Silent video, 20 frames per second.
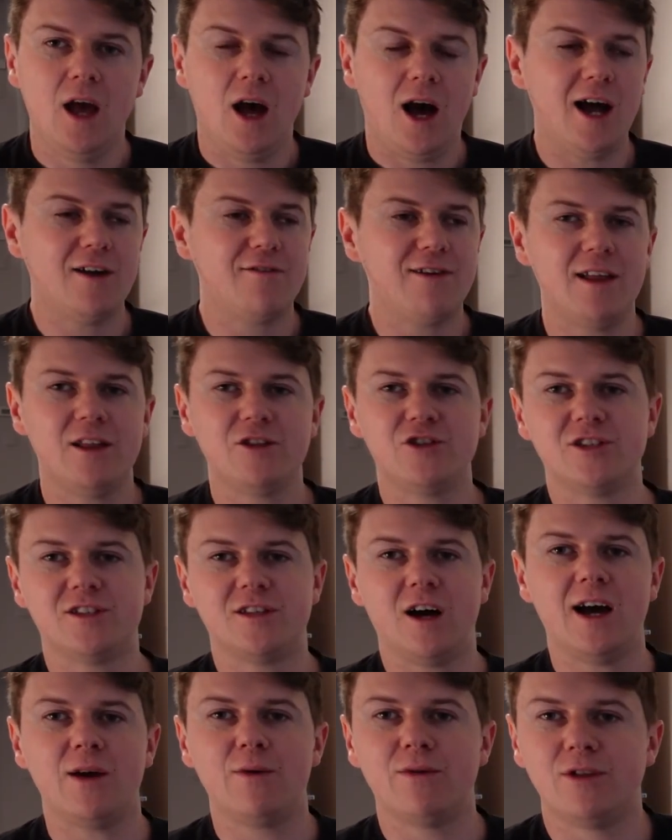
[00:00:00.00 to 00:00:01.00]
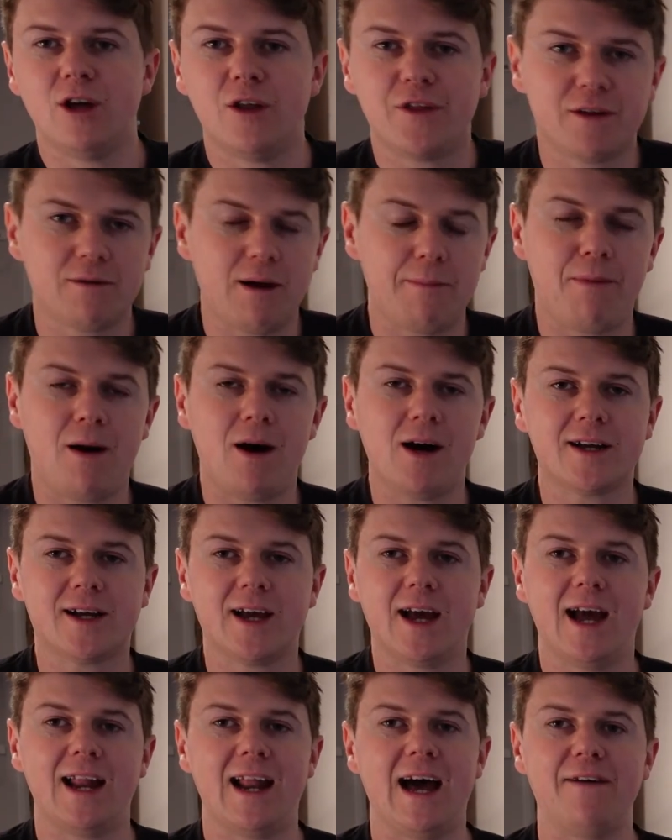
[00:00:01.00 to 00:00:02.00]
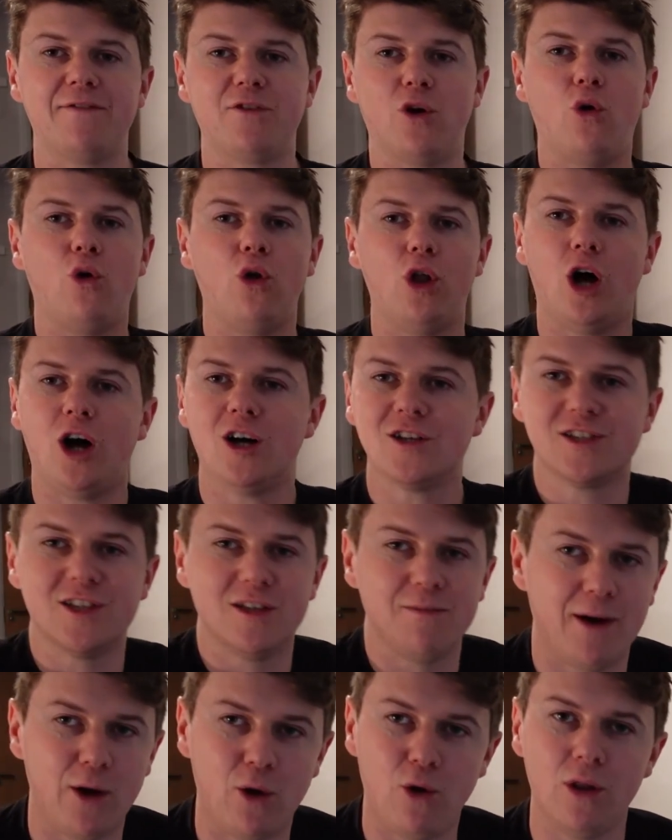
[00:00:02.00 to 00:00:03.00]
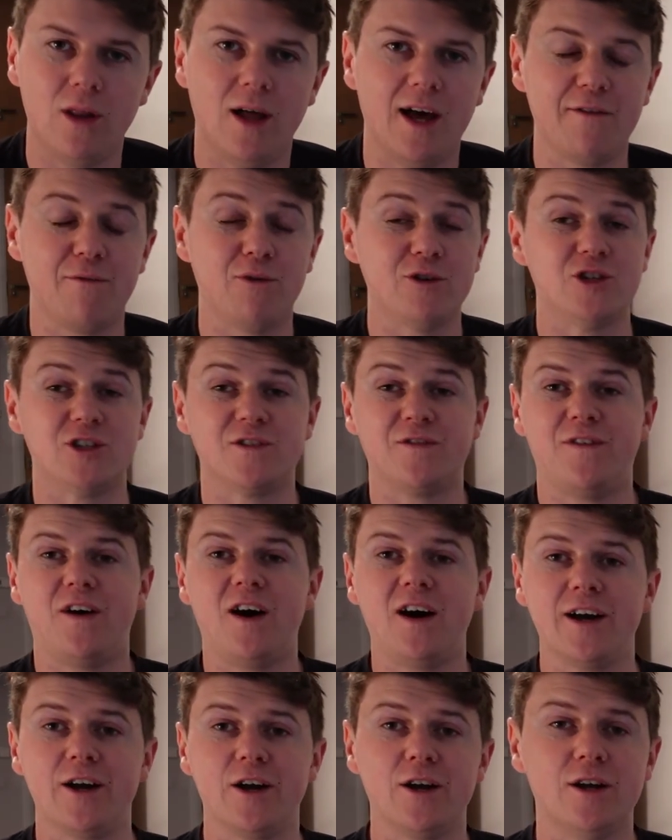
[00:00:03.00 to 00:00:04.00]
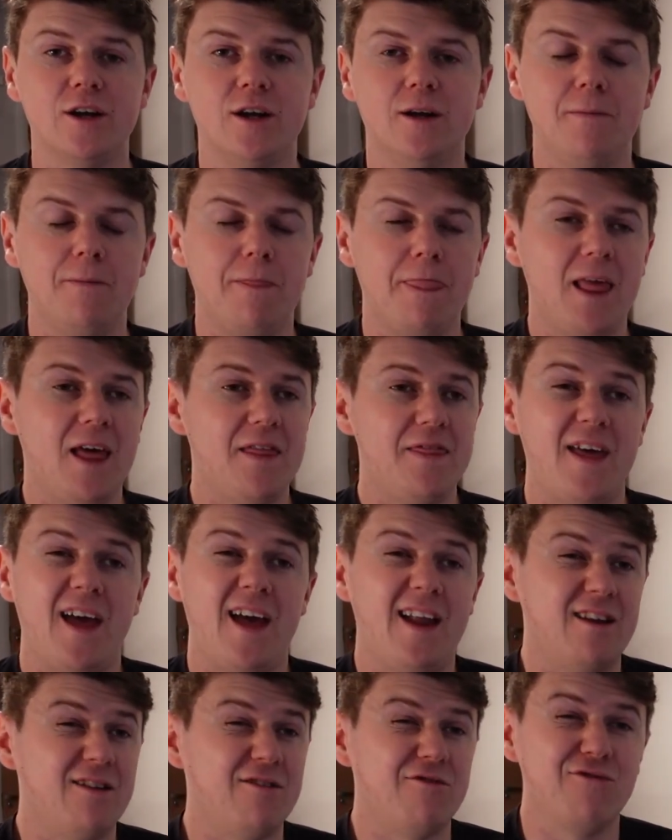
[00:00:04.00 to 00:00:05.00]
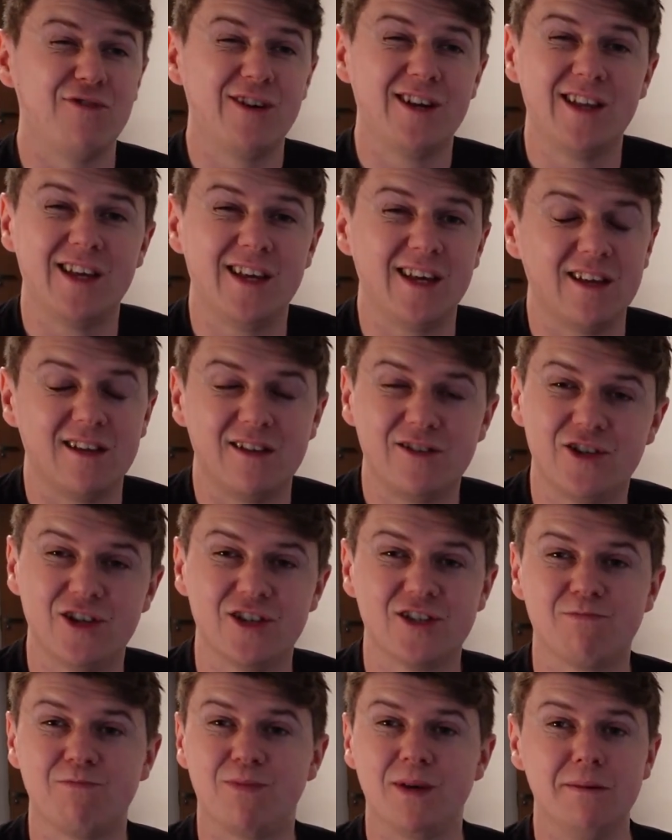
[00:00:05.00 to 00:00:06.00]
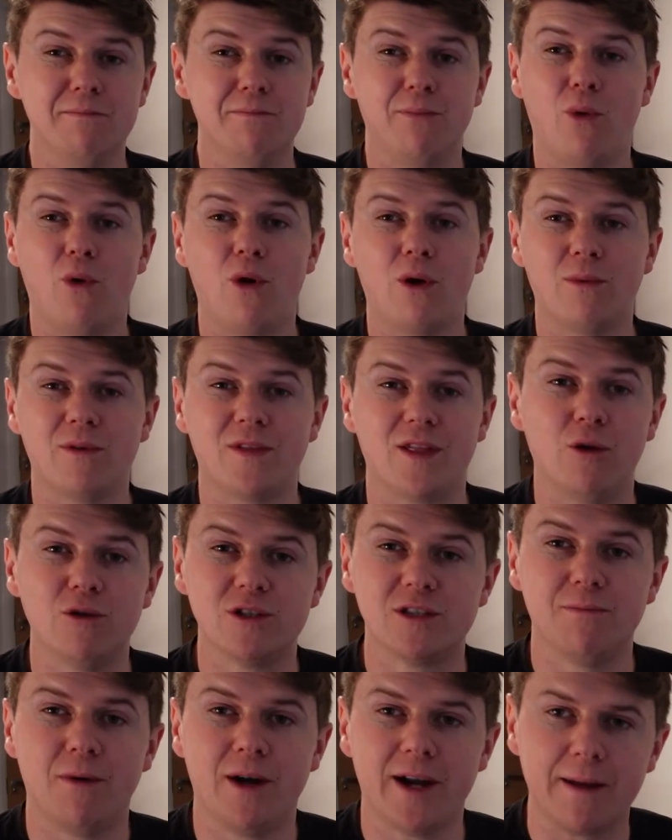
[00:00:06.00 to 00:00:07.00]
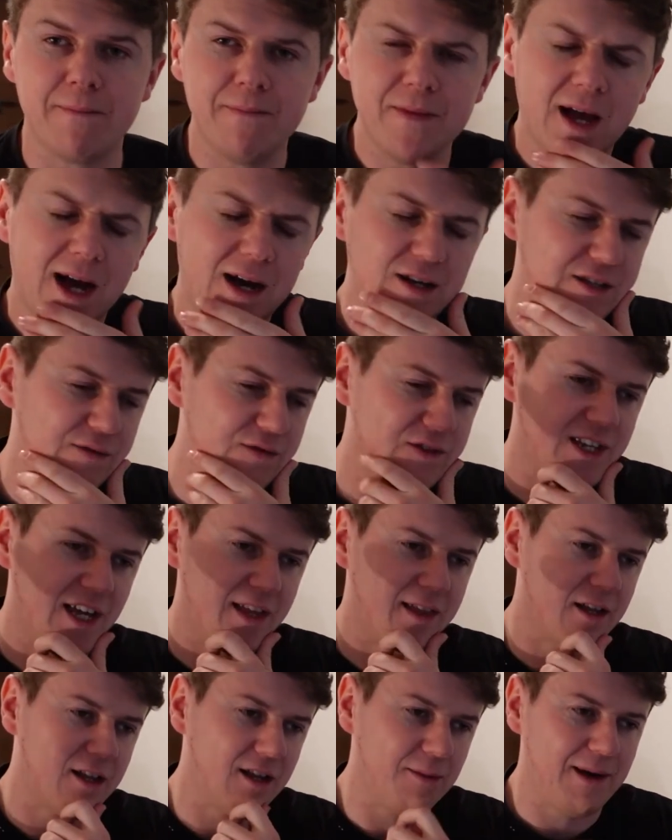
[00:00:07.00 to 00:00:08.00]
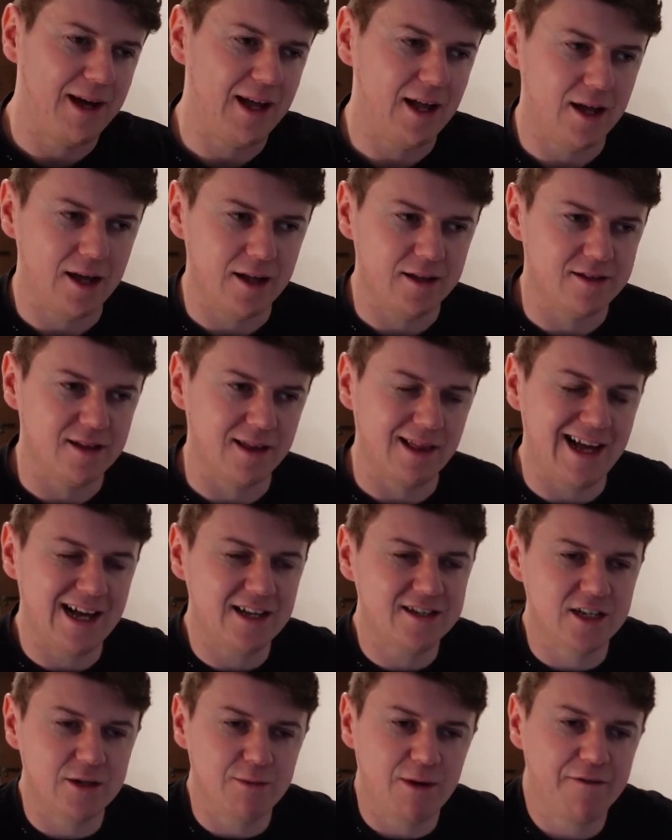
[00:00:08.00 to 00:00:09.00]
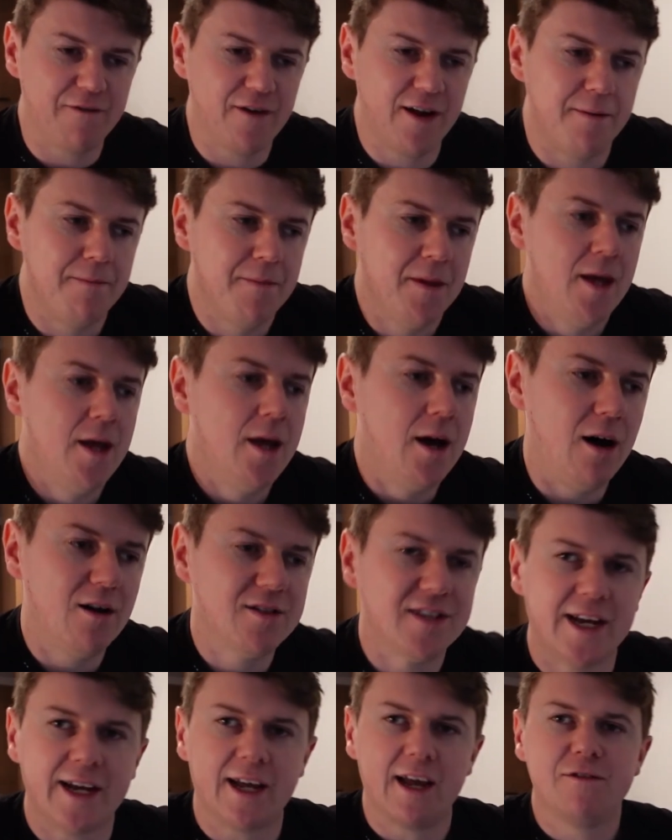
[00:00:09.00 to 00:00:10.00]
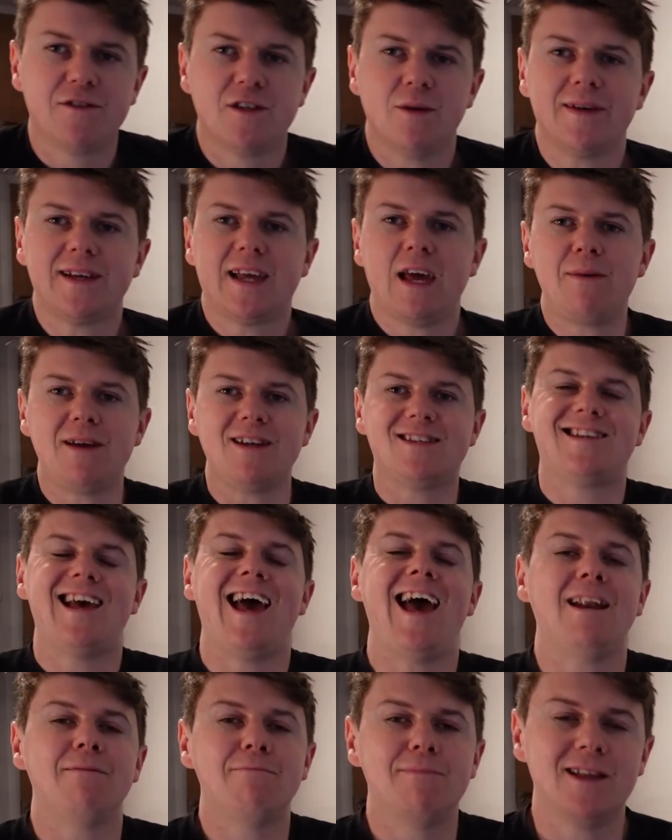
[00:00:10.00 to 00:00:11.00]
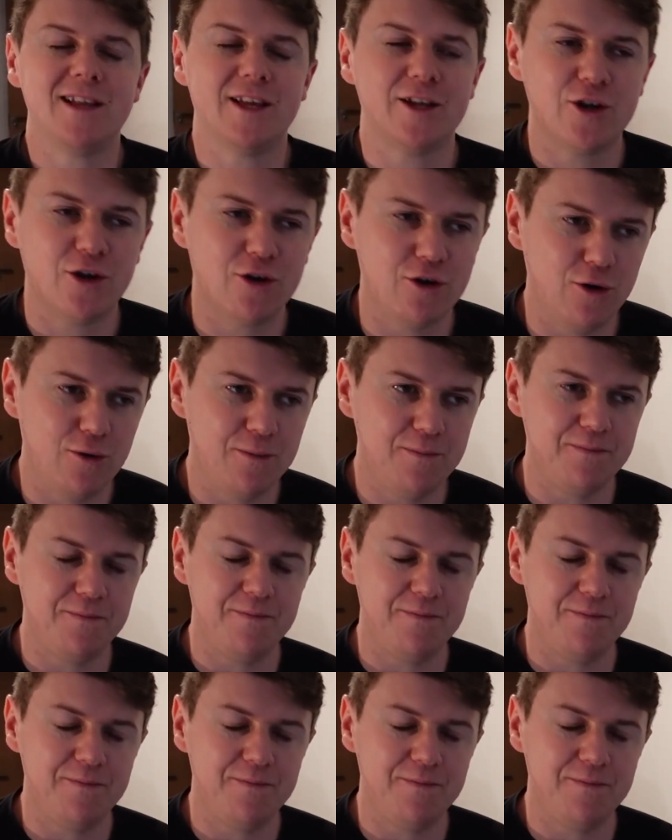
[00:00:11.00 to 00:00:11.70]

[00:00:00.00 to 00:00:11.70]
I'd rather just die with nothing in my pocket and have the whole hustle my whole life, which is fire, than really just being born with loads of money. I was even saying that to the last day to my friend. I was like, if someone gave me 10 million euro,